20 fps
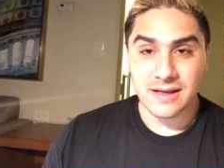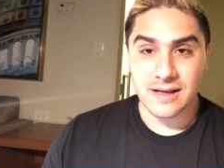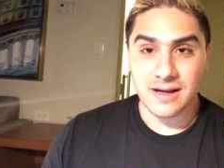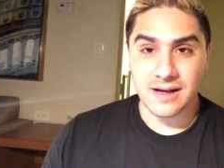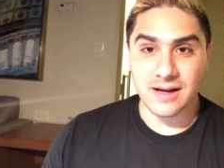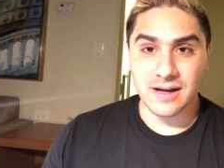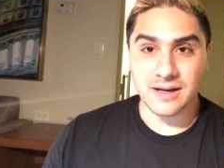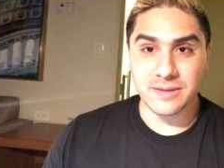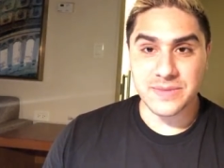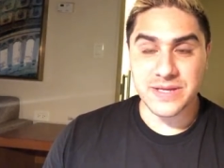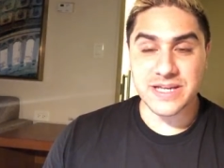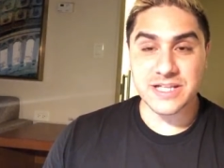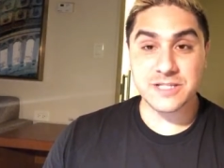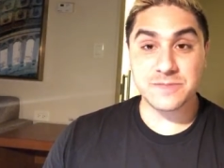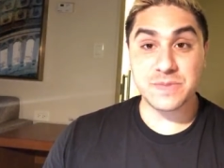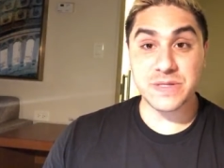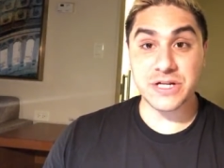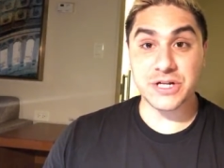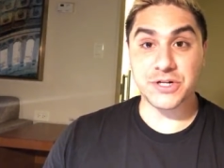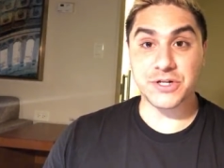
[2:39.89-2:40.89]
And it's
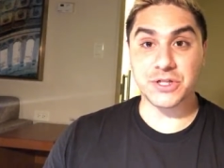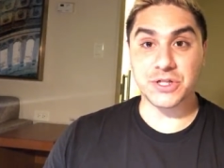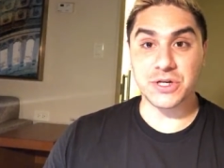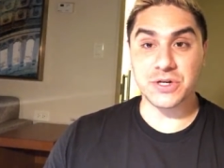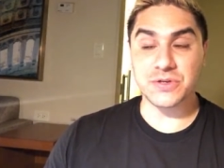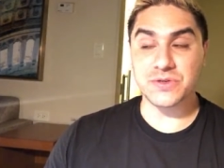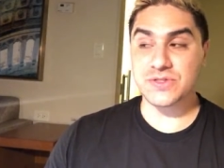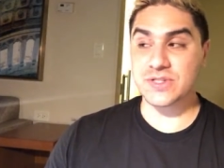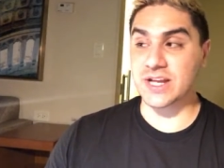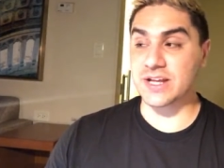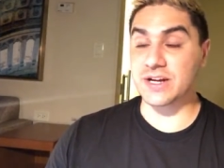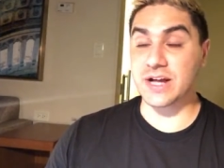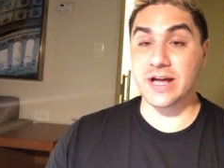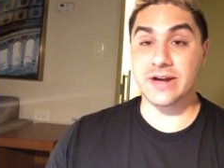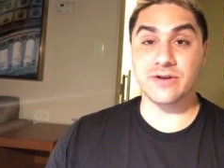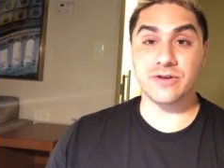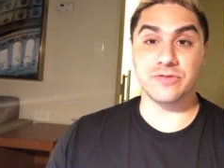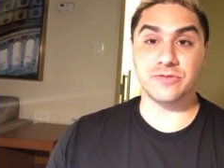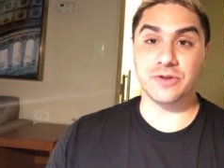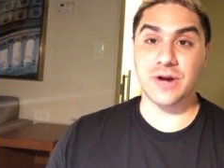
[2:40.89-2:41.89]
been closed, I
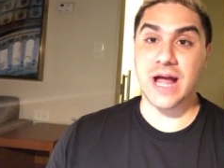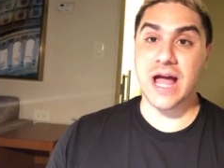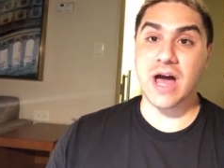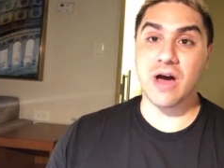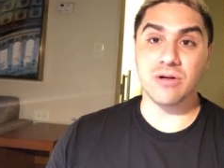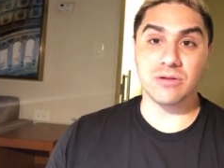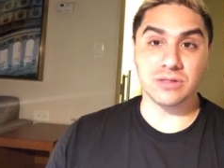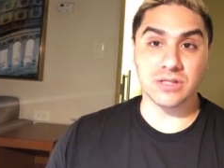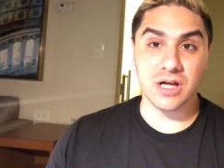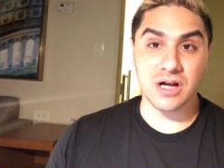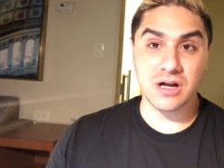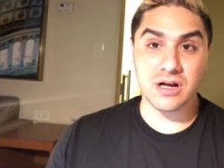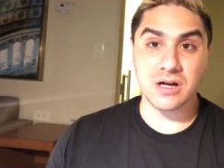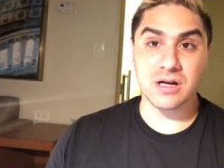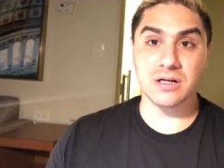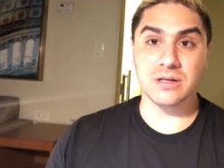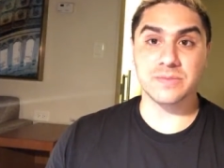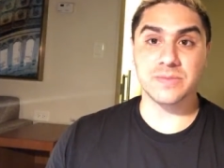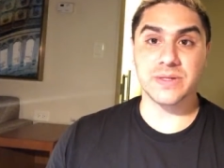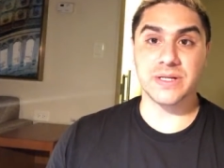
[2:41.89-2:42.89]
don't know for how
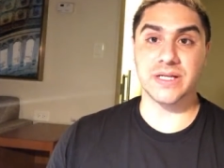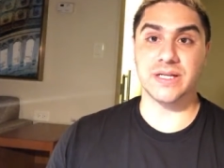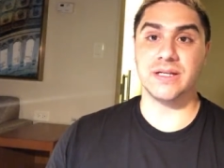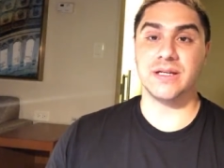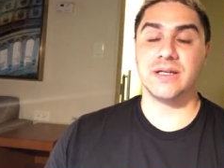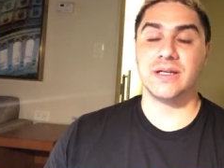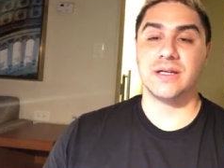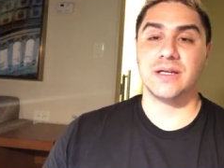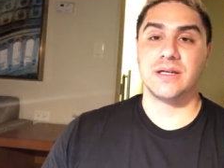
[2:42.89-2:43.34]
long, but